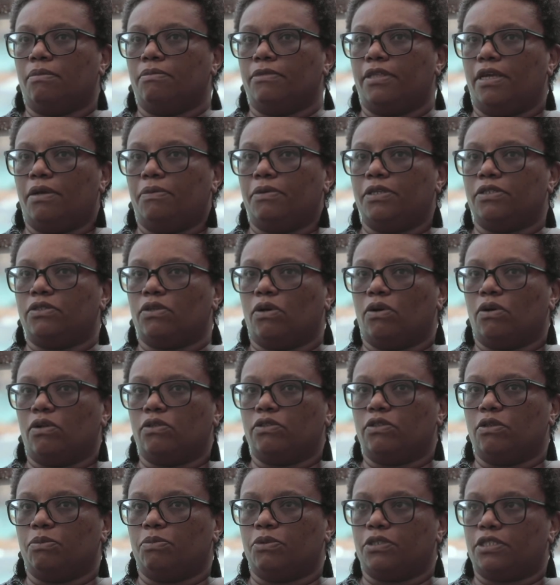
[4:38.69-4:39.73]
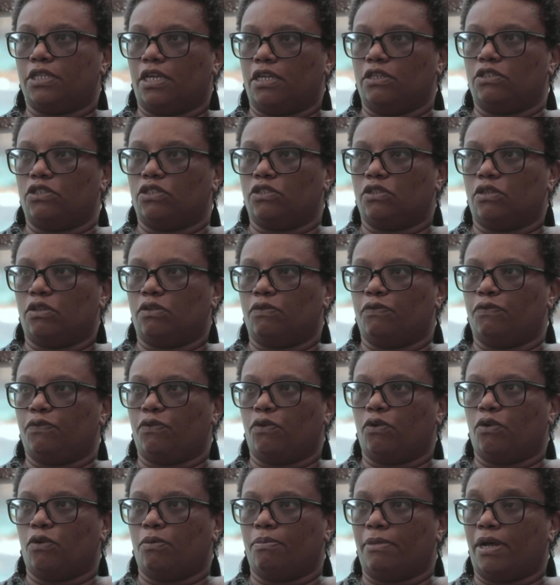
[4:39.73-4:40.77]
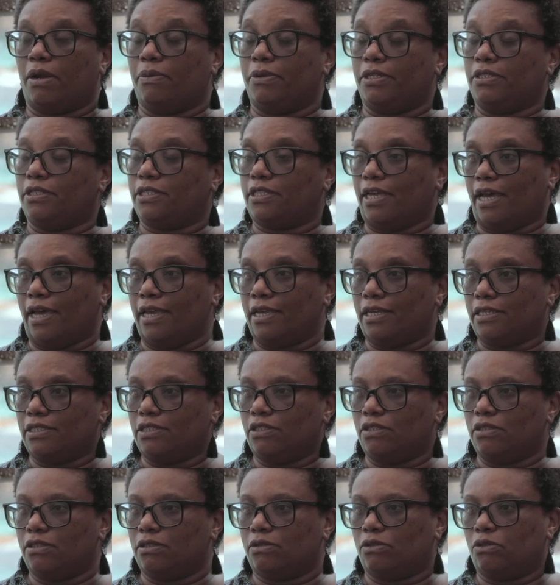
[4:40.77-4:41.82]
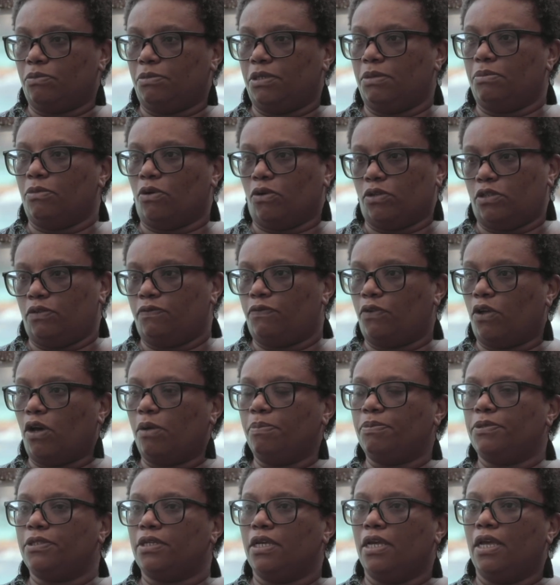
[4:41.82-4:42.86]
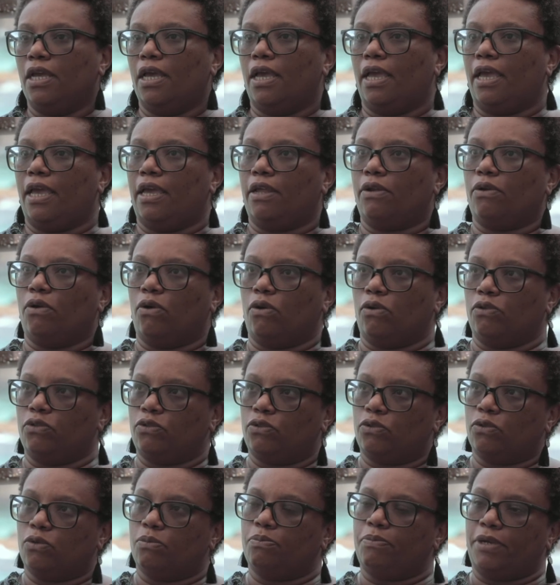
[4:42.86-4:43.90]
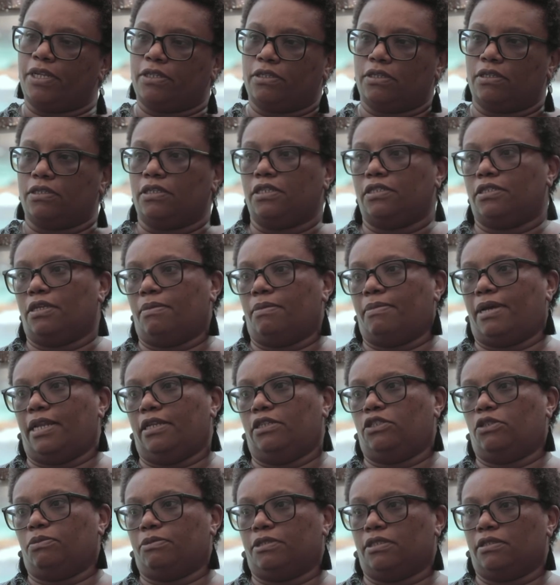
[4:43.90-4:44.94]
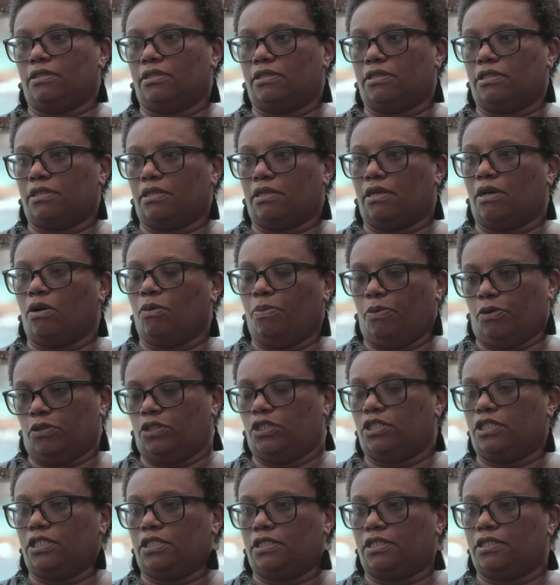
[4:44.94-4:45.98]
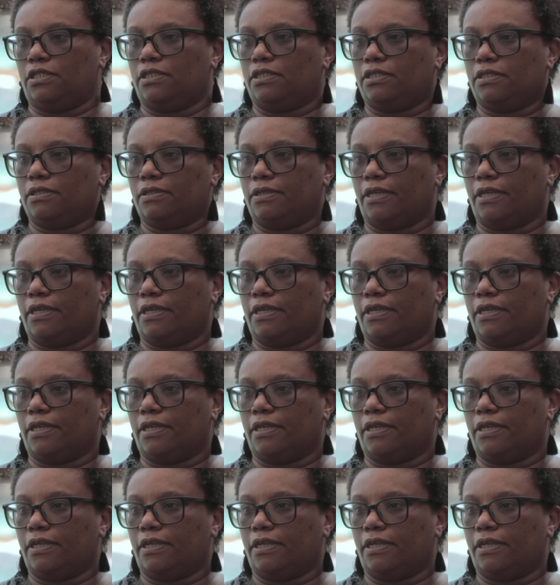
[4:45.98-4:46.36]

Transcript: There is also potential for marine science to be more developed and also better data management opportunities. Yeah.